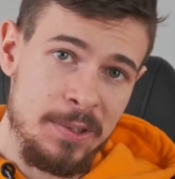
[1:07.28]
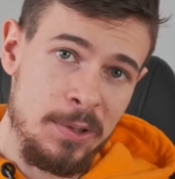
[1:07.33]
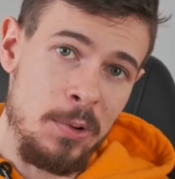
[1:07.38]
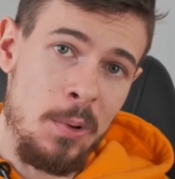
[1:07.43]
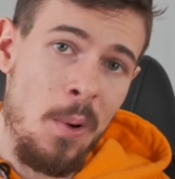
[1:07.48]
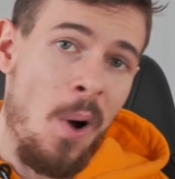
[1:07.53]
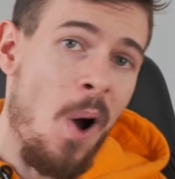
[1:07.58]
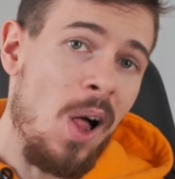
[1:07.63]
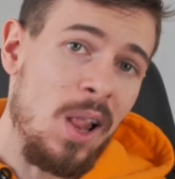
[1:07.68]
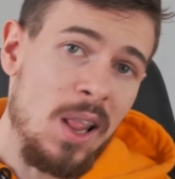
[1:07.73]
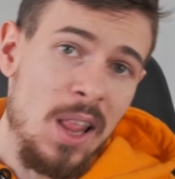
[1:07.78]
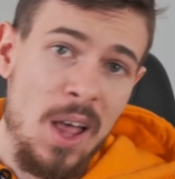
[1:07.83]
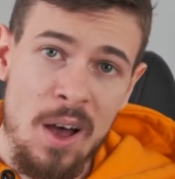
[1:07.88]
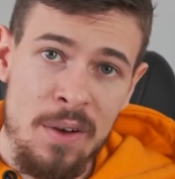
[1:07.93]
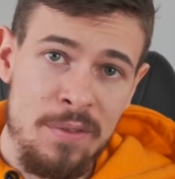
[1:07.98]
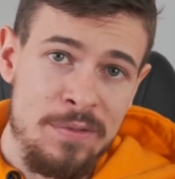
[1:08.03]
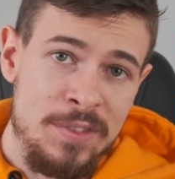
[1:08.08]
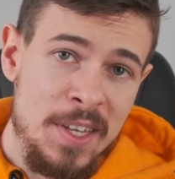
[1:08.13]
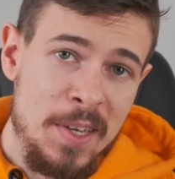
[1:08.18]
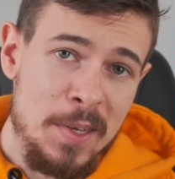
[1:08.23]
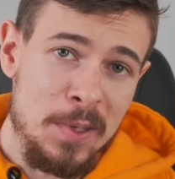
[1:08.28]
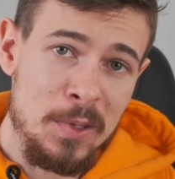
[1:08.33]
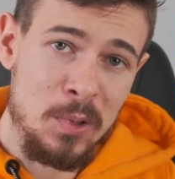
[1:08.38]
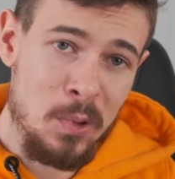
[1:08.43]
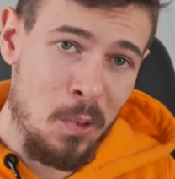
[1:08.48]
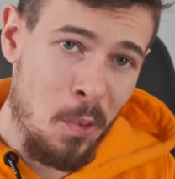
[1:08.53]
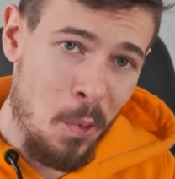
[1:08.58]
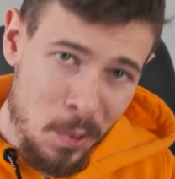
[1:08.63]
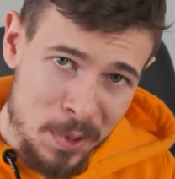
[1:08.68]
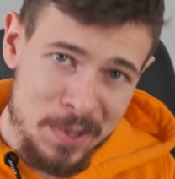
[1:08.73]
to all of these
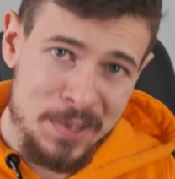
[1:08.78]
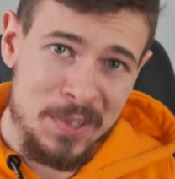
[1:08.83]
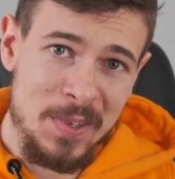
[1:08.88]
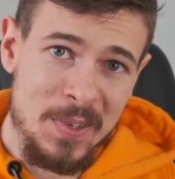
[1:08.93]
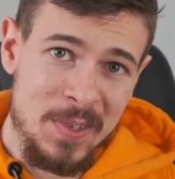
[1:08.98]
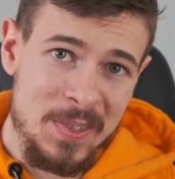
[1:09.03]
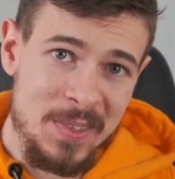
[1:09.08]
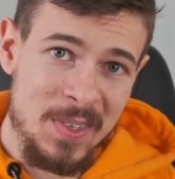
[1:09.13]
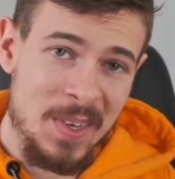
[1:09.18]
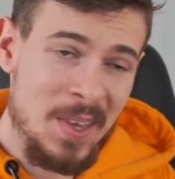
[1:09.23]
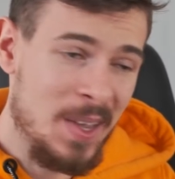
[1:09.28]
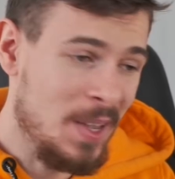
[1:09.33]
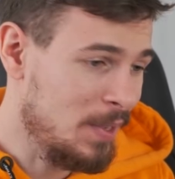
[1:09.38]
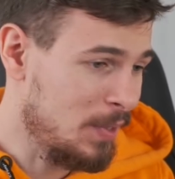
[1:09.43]
courses.